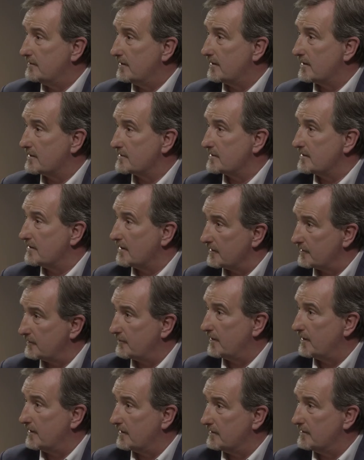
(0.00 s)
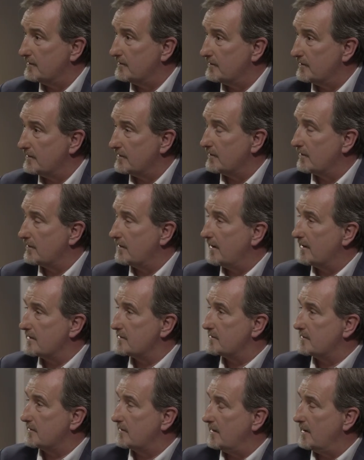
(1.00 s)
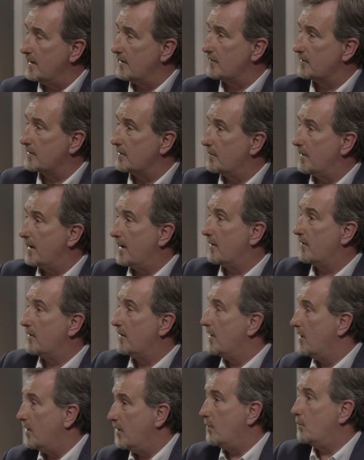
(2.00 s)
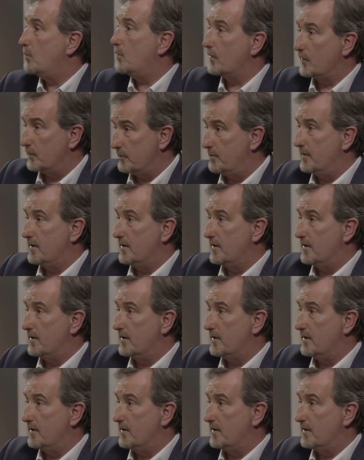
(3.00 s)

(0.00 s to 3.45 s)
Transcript: that actually that's fine. They're not actually caring about what is